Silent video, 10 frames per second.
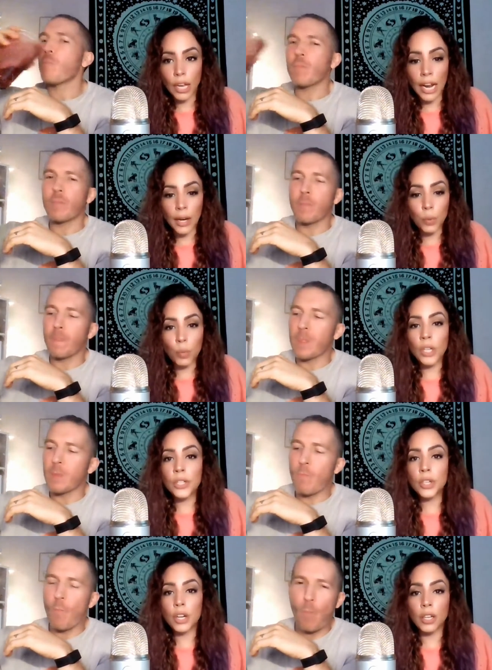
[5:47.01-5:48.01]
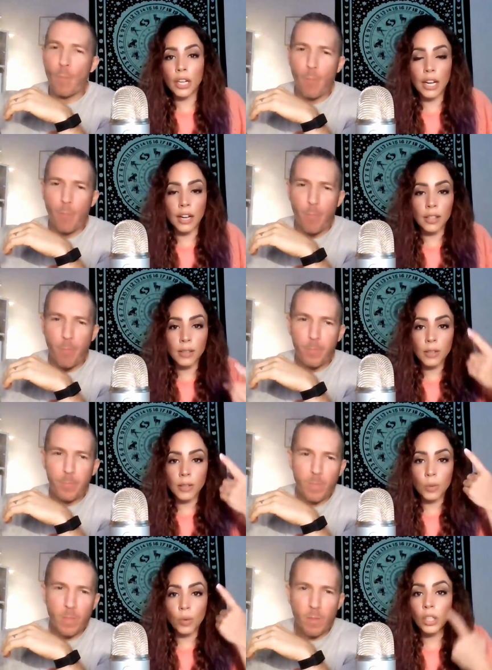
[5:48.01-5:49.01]
Speaker 1: and one dog has
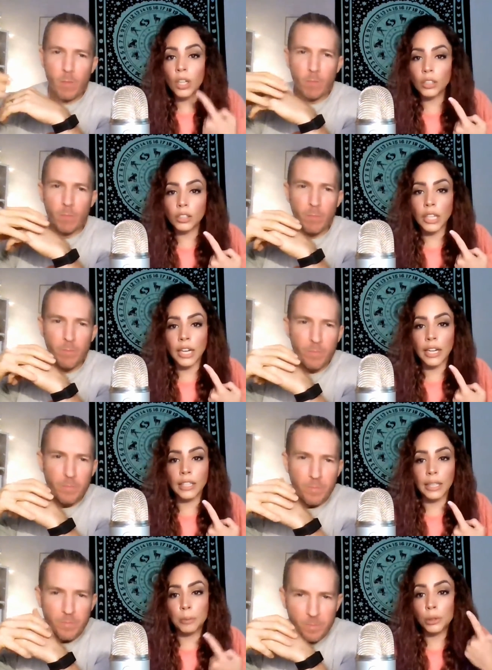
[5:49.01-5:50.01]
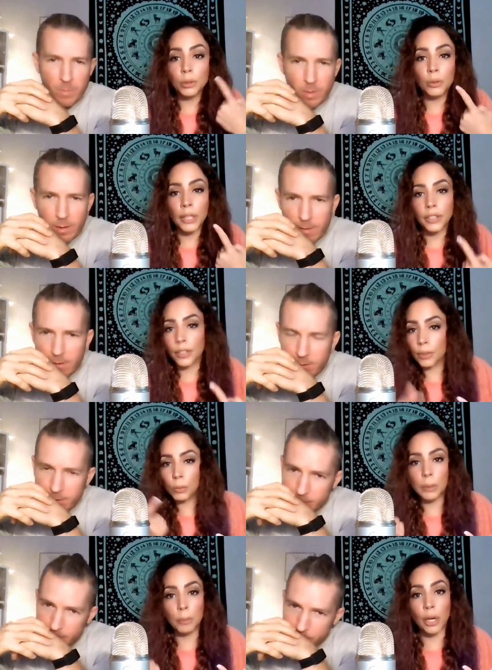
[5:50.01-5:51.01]
one colored eye, like blue, and the other
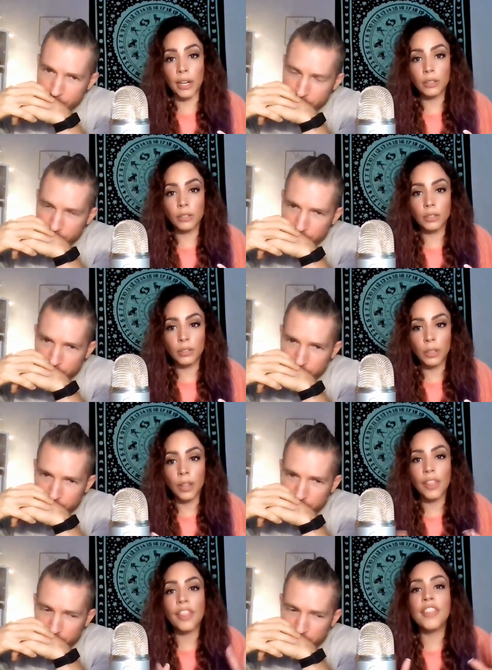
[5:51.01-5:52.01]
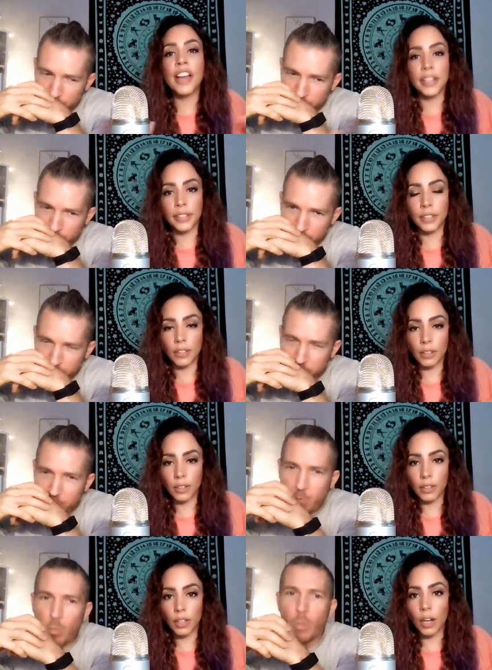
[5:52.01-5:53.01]
one brown, then
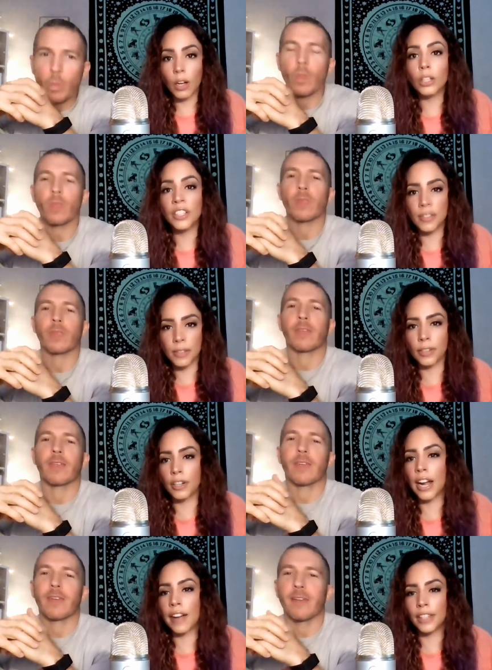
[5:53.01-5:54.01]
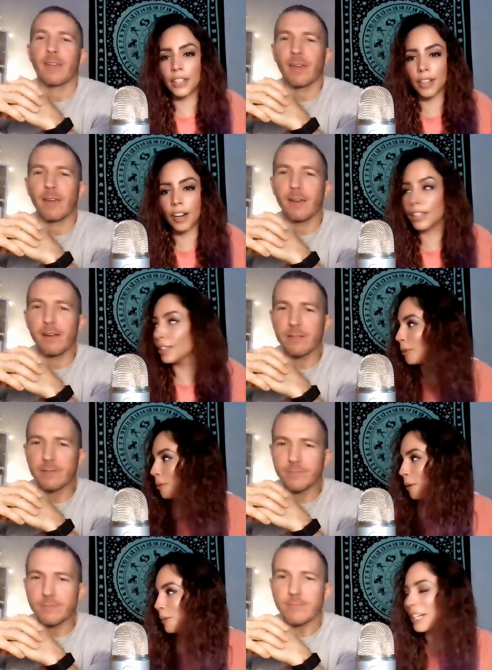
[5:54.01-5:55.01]
I'll consider having a dog.
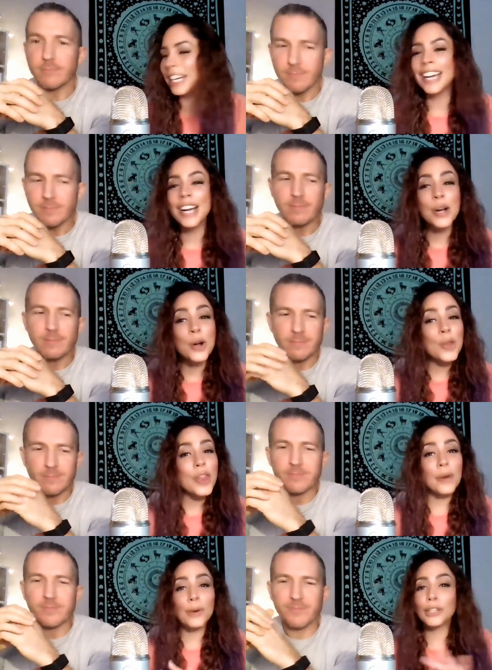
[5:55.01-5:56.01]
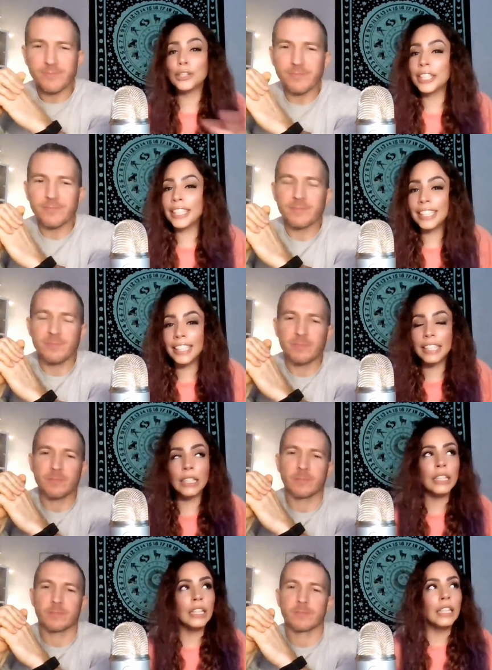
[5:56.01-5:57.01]
Remember? They were
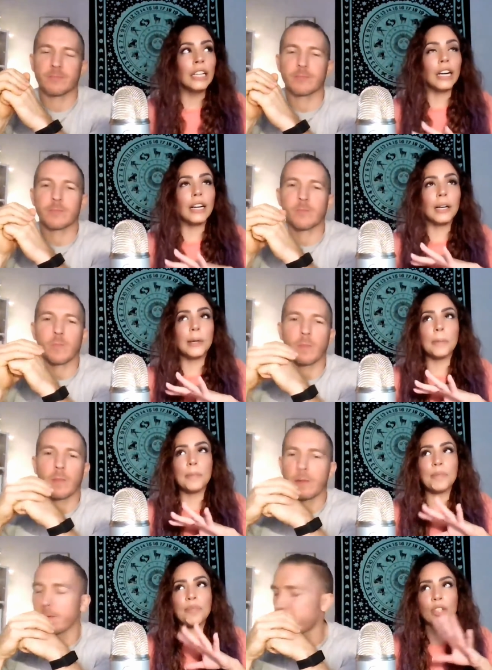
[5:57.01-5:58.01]
looking, um,